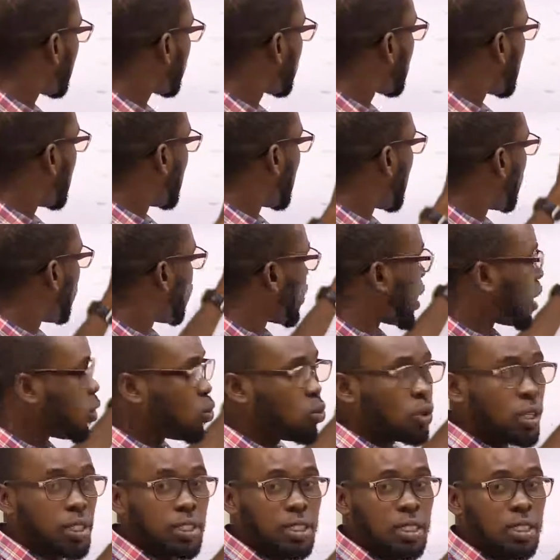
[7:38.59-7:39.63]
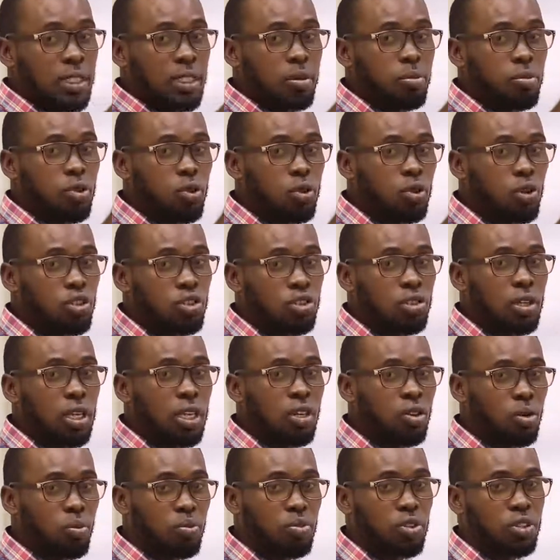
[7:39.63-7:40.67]
in evaluating production and
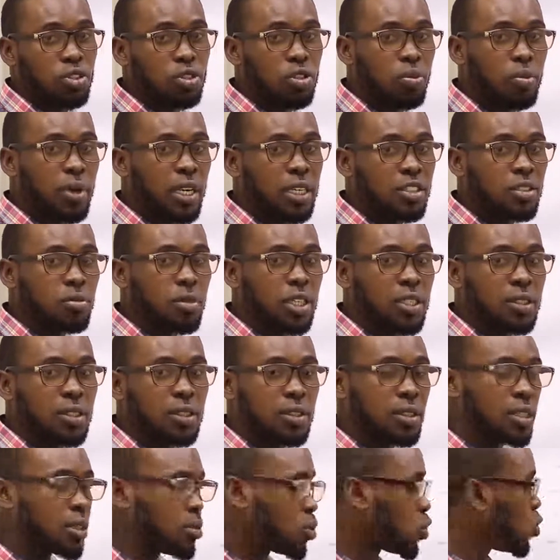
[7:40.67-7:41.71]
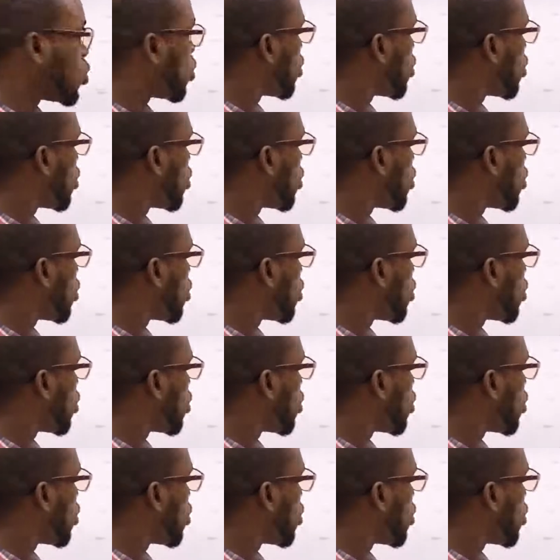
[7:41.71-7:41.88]
operation management system. So